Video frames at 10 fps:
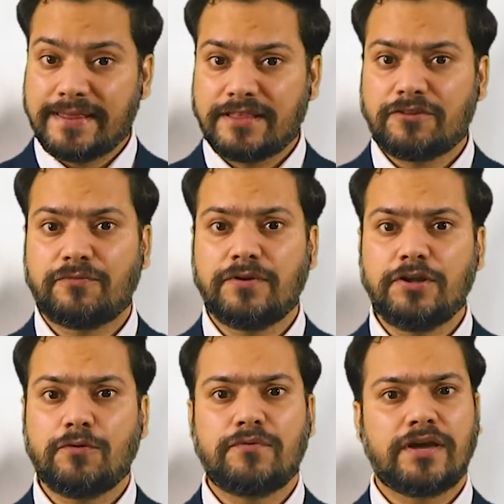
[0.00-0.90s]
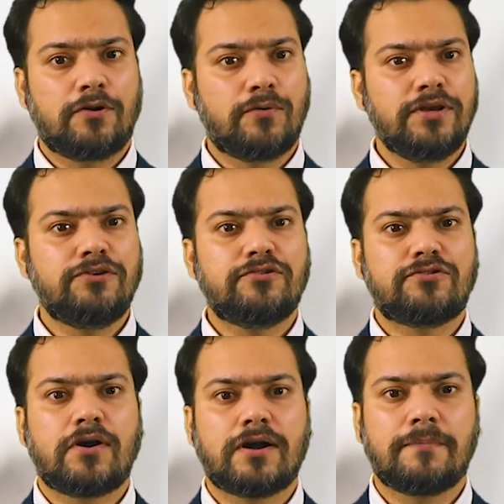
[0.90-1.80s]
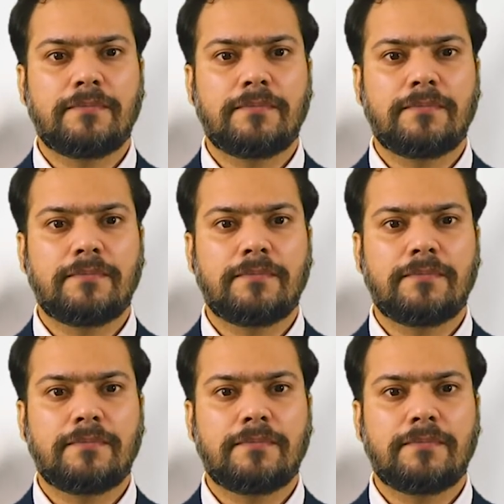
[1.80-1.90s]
in this video we are going to talk